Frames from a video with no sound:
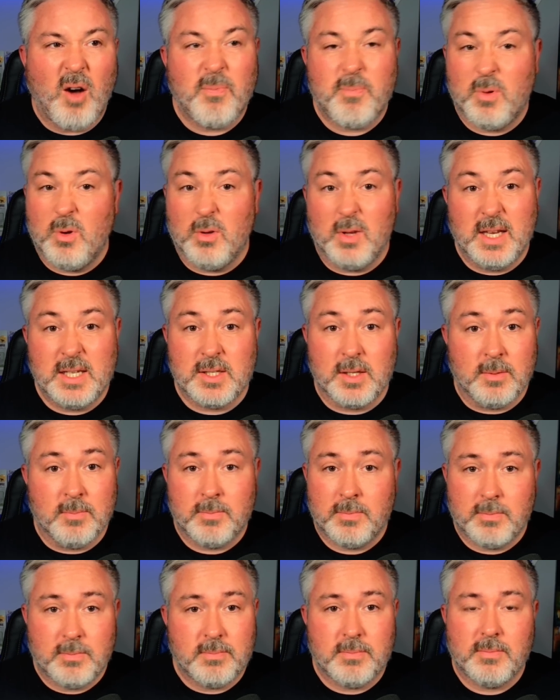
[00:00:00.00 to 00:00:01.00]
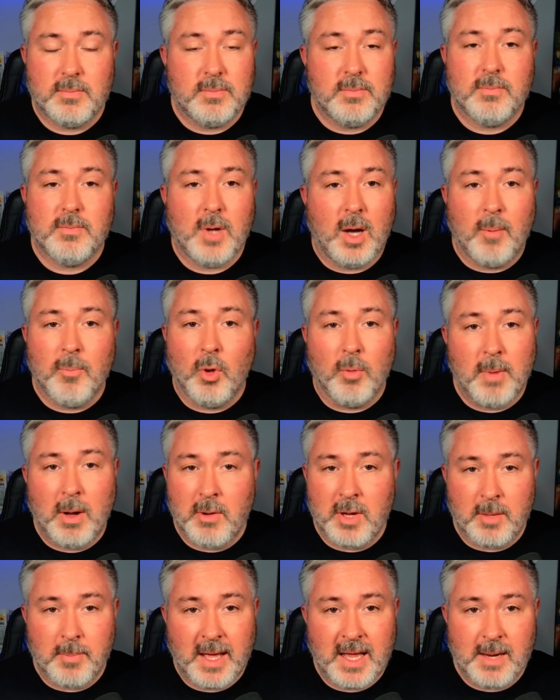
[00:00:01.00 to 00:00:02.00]
Listen, I'm not
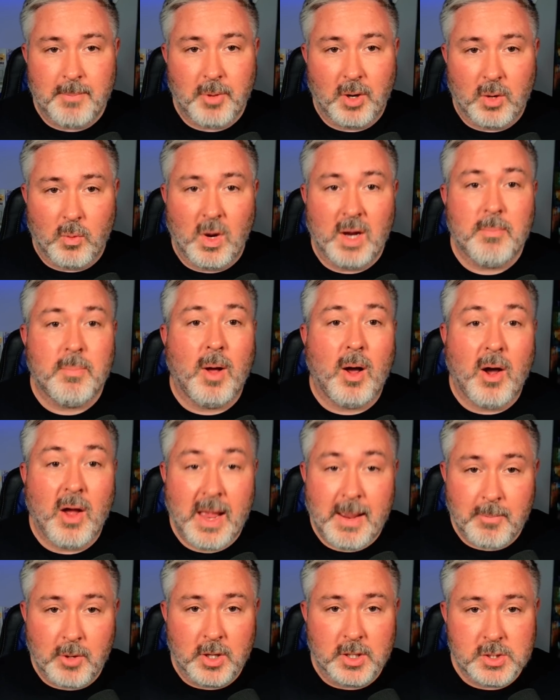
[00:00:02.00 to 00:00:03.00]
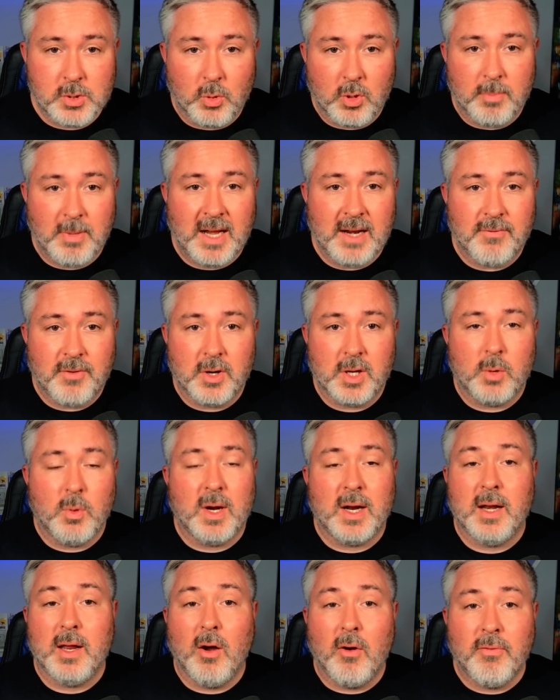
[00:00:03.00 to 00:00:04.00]
moaning about it, by the way, but I am going to talk about it very quickly.